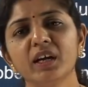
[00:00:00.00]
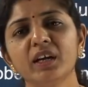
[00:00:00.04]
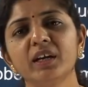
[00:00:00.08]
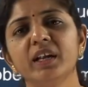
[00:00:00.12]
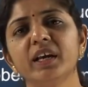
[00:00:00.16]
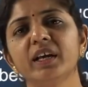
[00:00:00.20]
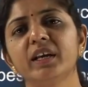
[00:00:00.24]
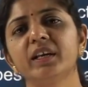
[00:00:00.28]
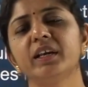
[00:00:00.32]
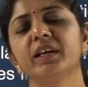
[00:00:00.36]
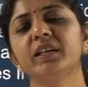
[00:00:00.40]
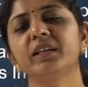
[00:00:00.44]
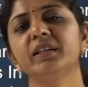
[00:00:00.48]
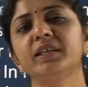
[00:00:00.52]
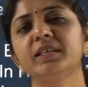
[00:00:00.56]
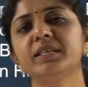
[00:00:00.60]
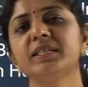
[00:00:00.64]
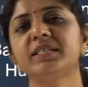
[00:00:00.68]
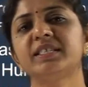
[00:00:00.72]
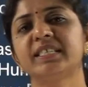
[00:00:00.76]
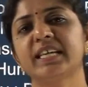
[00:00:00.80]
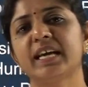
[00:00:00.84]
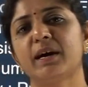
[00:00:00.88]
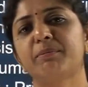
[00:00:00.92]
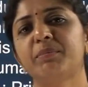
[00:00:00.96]
are taking
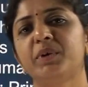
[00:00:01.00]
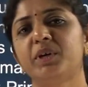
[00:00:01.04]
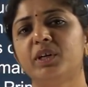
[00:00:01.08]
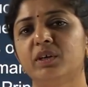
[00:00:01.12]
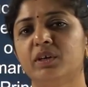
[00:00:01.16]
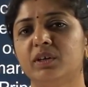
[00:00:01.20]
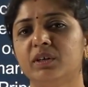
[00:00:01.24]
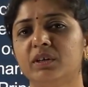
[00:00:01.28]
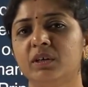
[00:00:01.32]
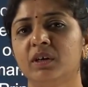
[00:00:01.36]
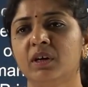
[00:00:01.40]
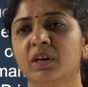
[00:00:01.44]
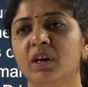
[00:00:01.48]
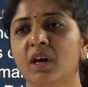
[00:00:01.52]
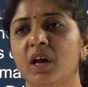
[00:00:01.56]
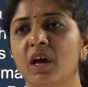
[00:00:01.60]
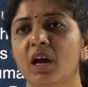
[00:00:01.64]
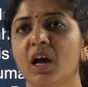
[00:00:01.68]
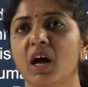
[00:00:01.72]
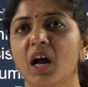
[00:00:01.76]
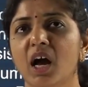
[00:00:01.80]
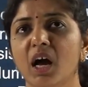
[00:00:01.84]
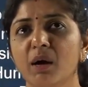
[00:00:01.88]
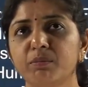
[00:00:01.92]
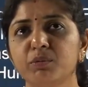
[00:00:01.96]
this chapter
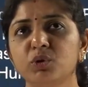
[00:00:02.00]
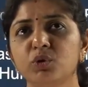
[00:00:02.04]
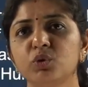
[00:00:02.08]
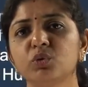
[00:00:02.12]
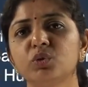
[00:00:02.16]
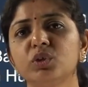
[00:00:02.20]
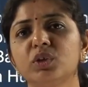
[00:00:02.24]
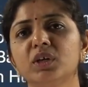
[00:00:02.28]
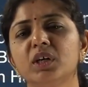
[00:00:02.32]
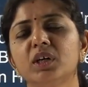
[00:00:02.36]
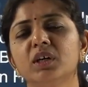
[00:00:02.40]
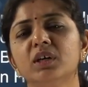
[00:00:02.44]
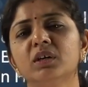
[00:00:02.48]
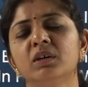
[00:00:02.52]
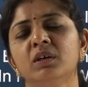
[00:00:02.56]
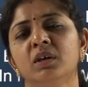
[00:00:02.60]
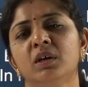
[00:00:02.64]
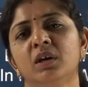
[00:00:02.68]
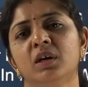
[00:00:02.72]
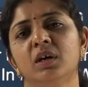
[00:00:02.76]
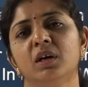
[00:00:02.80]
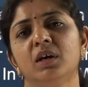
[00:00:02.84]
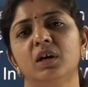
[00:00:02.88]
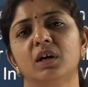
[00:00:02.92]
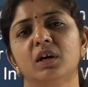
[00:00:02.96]
up to the
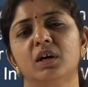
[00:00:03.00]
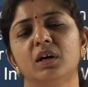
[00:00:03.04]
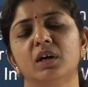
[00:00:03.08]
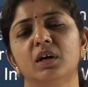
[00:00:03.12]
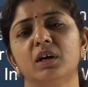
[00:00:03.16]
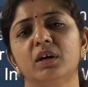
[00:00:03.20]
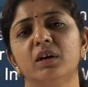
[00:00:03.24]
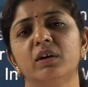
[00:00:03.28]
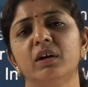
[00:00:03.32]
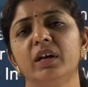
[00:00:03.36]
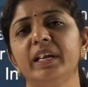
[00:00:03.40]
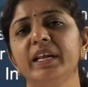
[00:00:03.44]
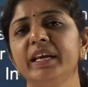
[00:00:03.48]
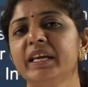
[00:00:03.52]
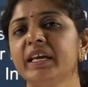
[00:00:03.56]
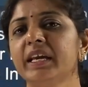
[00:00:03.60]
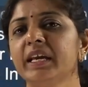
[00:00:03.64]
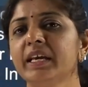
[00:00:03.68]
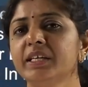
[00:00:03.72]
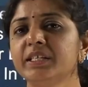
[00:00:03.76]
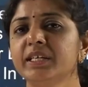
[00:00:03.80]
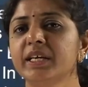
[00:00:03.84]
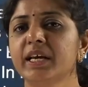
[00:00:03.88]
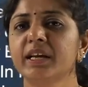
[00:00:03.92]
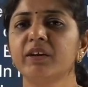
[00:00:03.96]

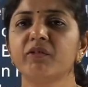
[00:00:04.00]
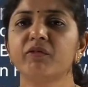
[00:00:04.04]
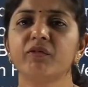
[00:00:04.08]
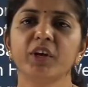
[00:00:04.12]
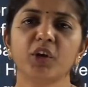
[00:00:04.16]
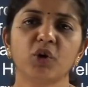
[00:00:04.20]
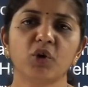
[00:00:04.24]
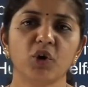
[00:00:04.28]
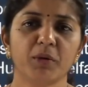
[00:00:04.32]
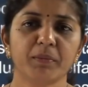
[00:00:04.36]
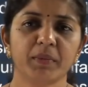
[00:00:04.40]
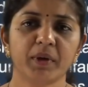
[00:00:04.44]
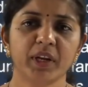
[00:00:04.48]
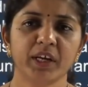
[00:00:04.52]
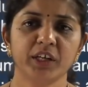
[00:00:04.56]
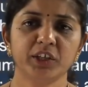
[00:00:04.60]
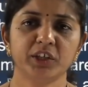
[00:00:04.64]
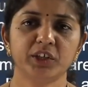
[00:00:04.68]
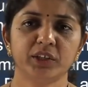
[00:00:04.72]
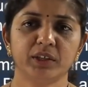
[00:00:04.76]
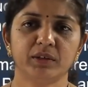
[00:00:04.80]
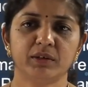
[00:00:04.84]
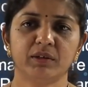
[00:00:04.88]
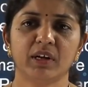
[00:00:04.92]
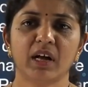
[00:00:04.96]
linkage and
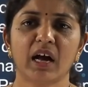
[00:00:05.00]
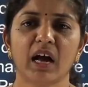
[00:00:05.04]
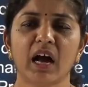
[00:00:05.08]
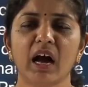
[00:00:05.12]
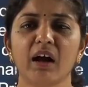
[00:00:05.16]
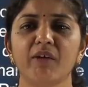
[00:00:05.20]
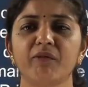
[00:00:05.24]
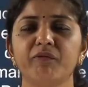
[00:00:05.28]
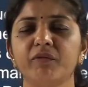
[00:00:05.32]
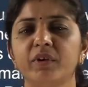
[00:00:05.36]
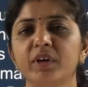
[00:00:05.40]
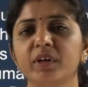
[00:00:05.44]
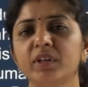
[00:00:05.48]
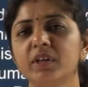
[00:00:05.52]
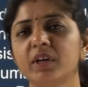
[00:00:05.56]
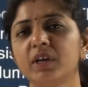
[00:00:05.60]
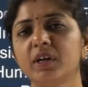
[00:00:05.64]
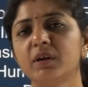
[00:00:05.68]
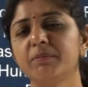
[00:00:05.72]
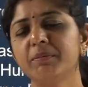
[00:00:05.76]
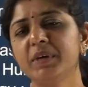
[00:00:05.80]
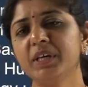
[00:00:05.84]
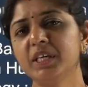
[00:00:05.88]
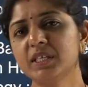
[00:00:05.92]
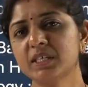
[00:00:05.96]
recombination. After
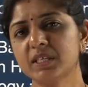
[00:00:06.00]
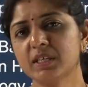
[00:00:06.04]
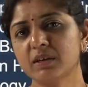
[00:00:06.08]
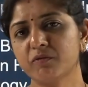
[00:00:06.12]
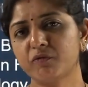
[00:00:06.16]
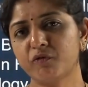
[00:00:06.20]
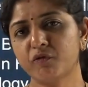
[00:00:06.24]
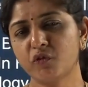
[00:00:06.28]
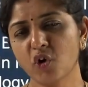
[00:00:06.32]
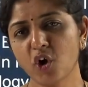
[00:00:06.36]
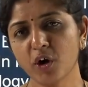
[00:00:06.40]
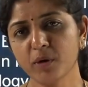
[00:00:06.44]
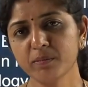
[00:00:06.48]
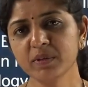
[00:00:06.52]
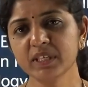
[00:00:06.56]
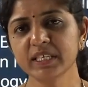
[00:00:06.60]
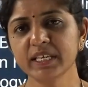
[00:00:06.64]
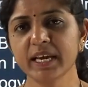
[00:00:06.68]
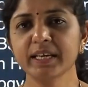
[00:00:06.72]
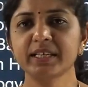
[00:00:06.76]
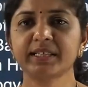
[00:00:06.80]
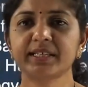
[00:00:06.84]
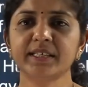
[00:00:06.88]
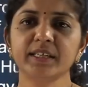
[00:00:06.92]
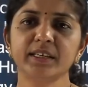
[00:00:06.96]
the means from
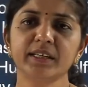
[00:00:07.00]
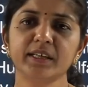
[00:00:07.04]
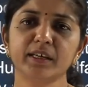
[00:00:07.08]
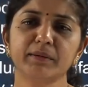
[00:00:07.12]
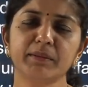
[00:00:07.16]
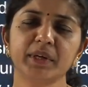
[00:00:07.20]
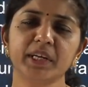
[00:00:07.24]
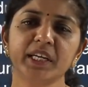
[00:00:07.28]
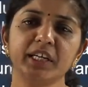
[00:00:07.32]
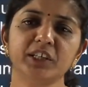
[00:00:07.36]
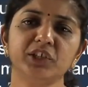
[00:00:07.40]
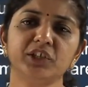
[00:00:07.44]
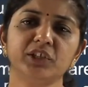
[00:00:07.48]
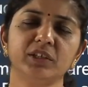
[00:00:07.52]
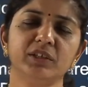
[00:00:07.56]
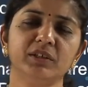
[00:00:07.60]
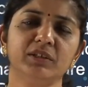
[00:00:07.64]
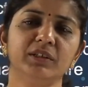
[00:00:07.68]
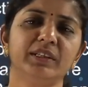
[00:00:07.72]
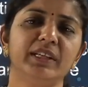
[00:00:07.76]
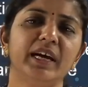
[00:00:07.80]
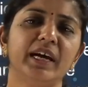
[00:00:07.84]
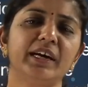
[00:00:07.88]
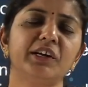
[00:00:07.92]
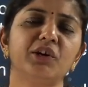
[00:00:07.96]
sex
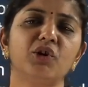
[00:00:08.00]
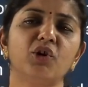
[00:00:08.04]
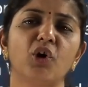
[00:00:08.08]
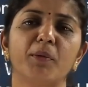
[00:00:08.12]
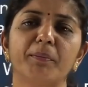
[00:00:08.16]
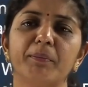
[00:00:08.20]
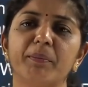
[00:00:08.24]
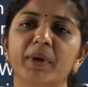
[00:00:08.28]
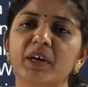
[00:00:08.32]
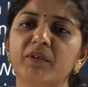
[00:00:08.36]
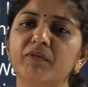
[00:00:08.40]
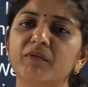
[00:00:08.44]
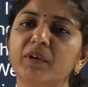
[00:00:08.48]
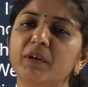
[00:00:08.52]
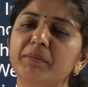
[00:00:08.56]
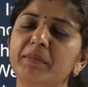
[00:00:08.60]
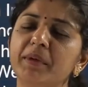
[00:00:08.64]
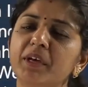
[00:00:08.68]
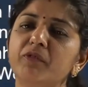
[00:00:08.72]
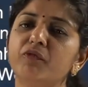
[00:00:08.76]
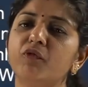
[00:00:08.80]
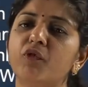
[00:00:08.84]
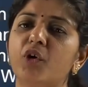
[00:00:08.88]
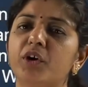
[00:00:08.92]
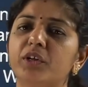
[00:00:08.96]
determination, that topic will
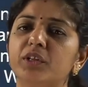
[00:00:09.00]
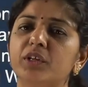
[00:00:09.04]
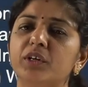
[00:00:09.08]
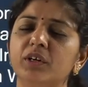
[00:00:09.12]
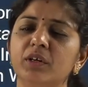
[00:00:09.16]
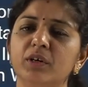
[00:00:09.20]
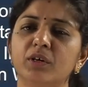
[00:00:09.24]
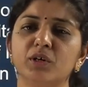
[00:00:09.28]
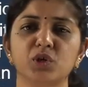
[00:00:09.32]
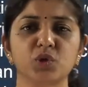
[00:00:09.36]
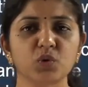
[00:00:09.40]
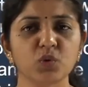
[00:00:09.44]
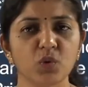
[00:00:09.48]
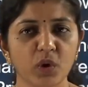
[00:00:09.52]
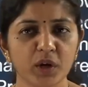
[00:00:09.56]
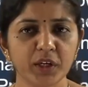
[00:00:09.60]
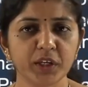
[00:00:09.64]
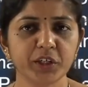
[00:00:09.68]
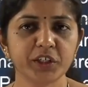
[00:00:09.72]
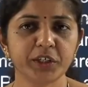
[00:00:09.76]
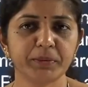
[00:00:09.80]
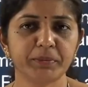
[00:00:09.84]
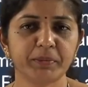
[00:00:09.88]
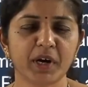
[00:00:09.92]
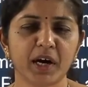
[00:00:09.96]
be for the
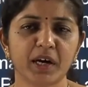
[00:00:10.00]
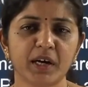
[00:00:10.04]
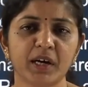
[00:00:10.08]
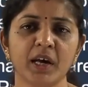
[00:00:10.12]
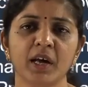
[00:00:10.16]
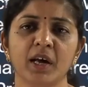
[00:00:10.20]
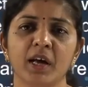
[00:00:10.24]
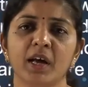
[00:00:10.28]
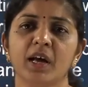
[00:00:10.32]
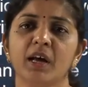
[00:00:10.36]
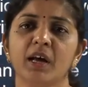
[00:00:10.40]
zoology part.